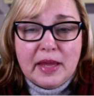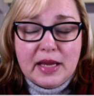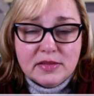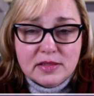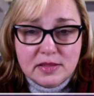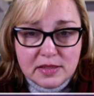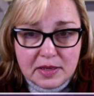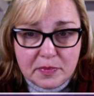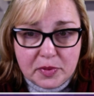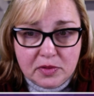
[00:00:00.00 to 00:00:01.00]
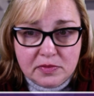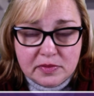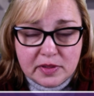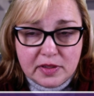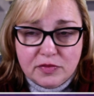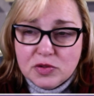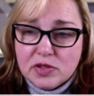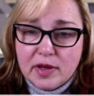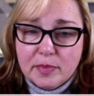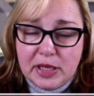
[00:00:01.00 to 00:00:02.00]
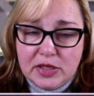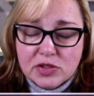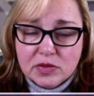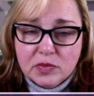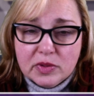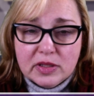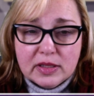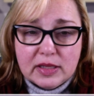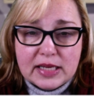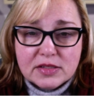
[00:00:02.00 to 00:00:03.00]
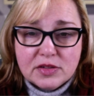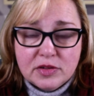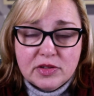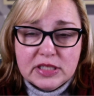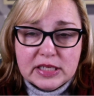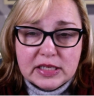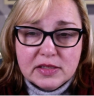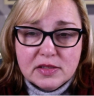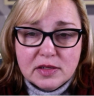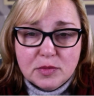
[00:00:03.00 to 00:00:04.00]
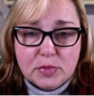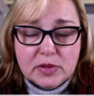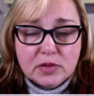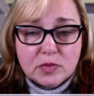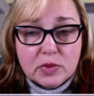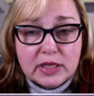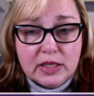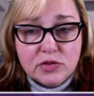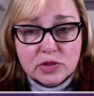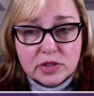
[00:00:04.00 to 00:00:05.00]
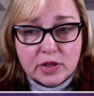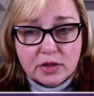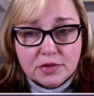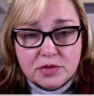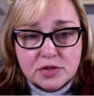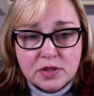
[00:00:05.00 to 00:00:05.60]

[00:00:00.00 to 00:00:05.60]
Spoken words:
As an example, if you saw a patient within the last 30 days and billed $100,